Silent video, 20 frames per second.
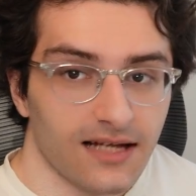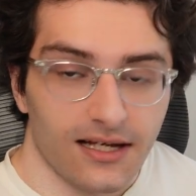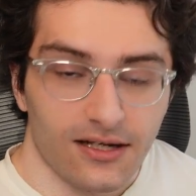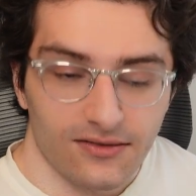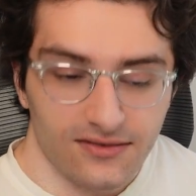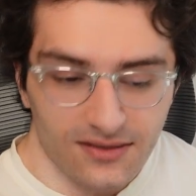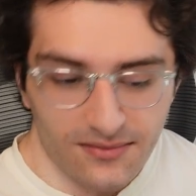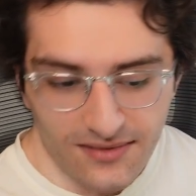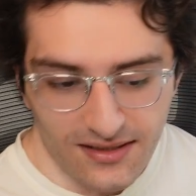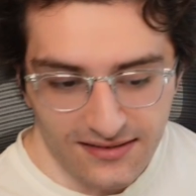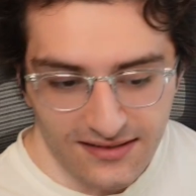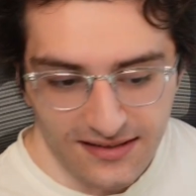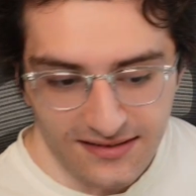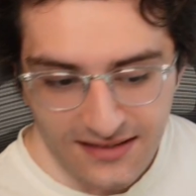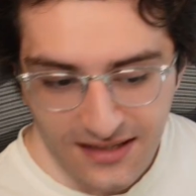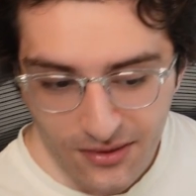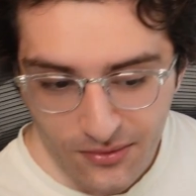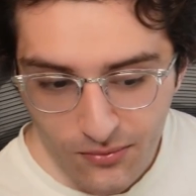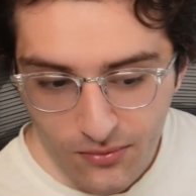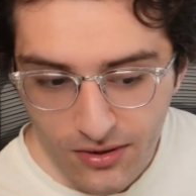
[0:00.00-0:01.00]
I know sometimes I
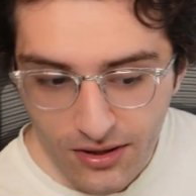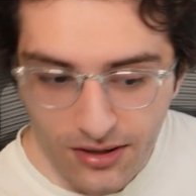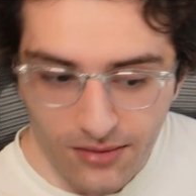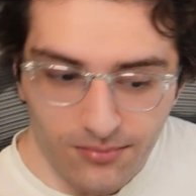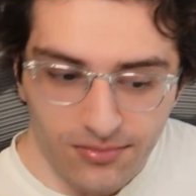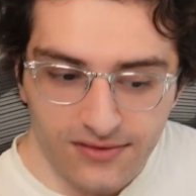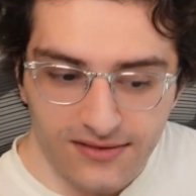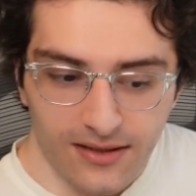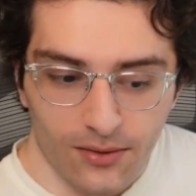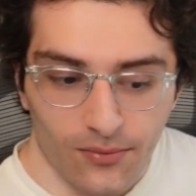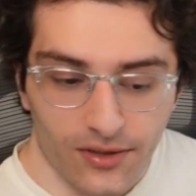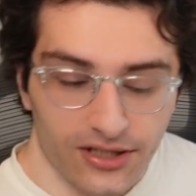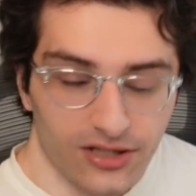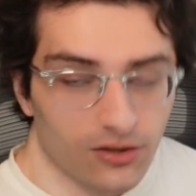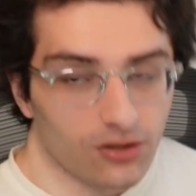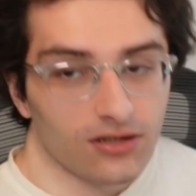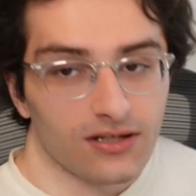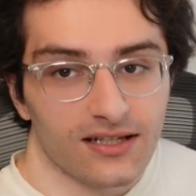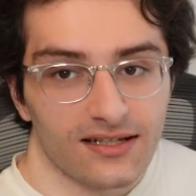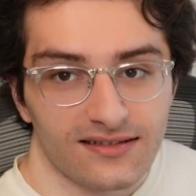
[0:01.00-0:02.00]
say put down what
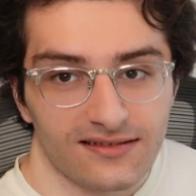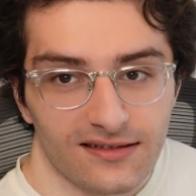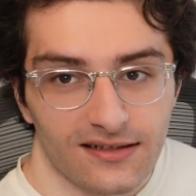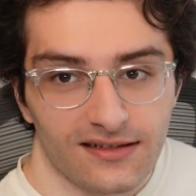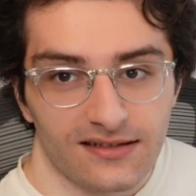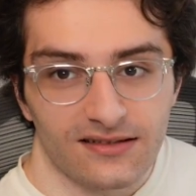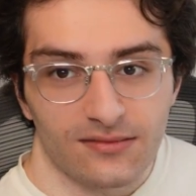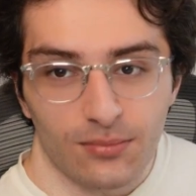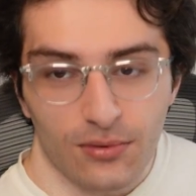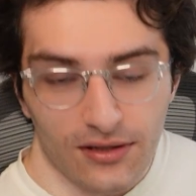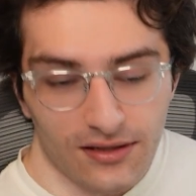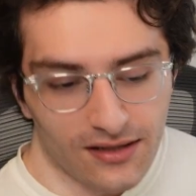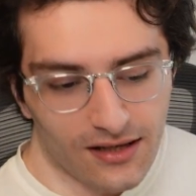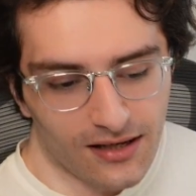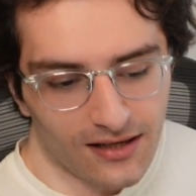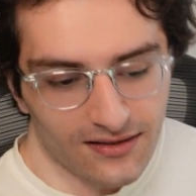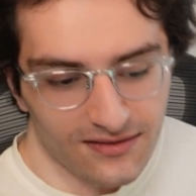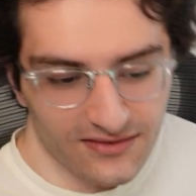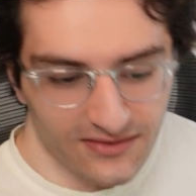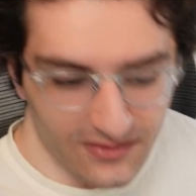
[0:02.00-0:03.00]
your list is, but
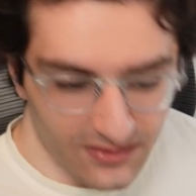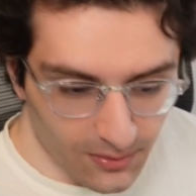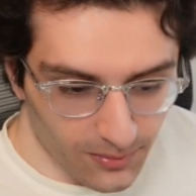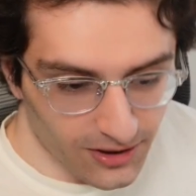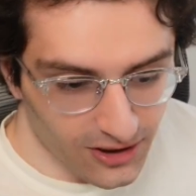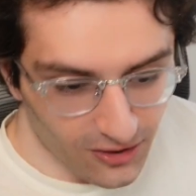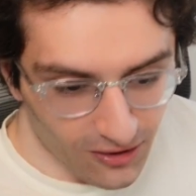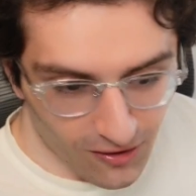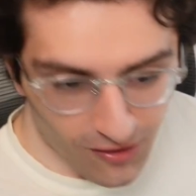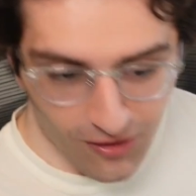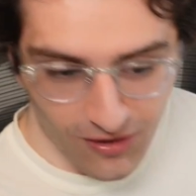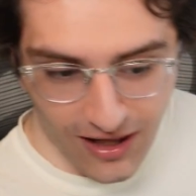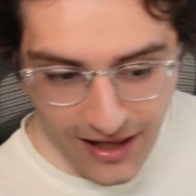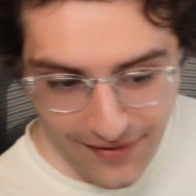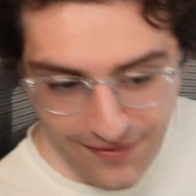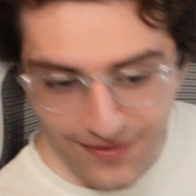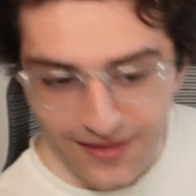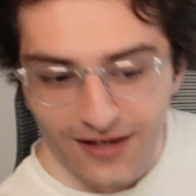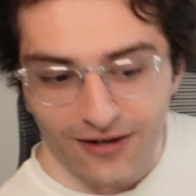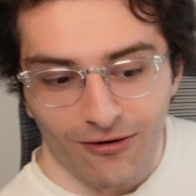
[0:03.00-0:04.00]
some of y'all
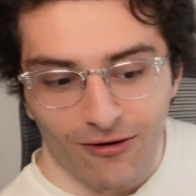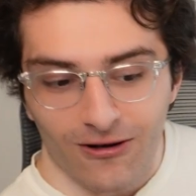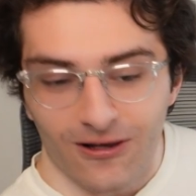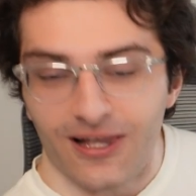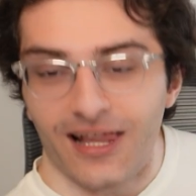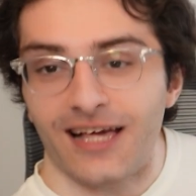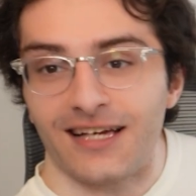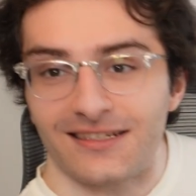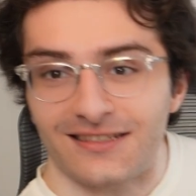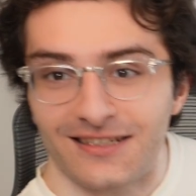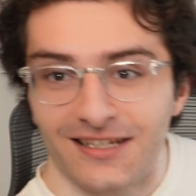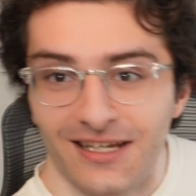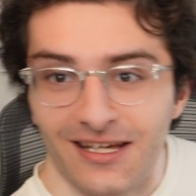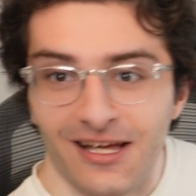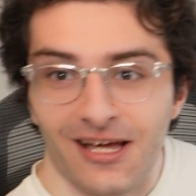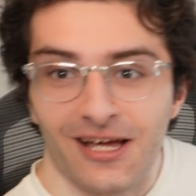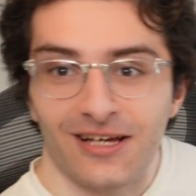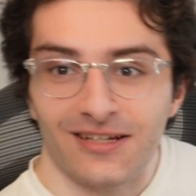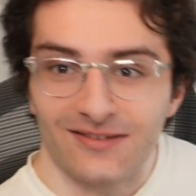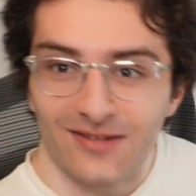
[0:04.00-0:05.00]
I think are lazy.